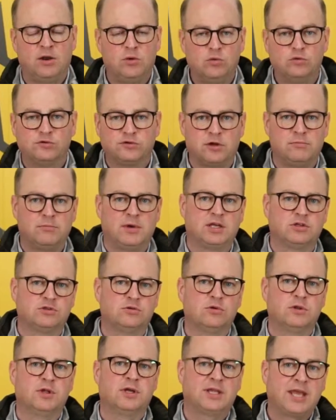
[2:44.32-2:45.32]
and also make
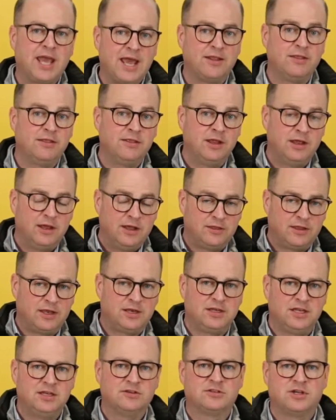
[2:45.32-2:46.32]
sure that again,
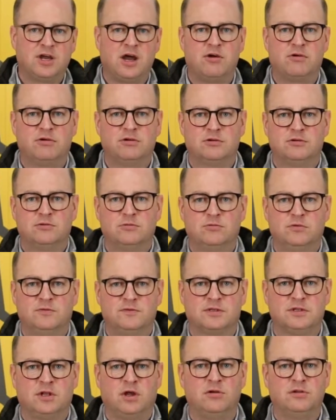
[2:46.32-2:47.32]
that it is current with
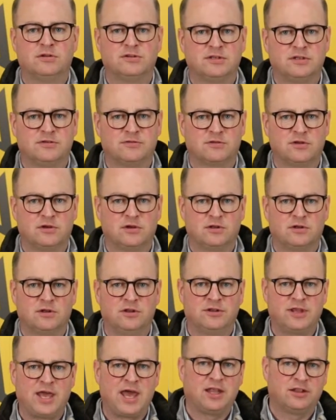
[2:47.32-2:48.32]
its LOLER certificate
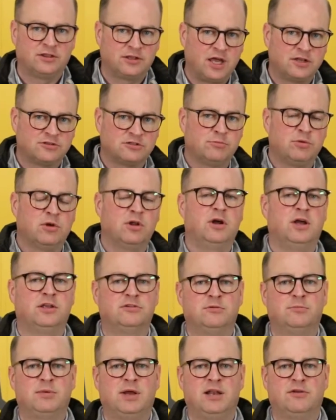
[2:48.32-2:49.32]
because that does apply
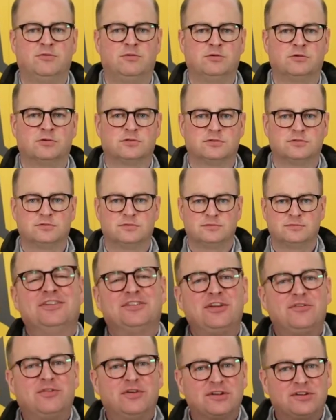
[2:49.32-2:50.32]
to pallet forks.
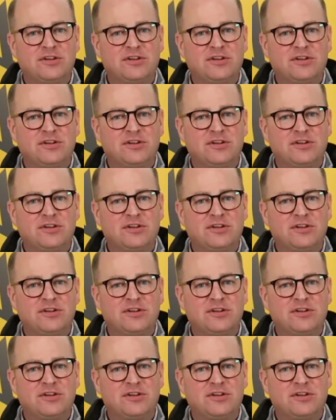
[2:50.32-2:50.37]
So for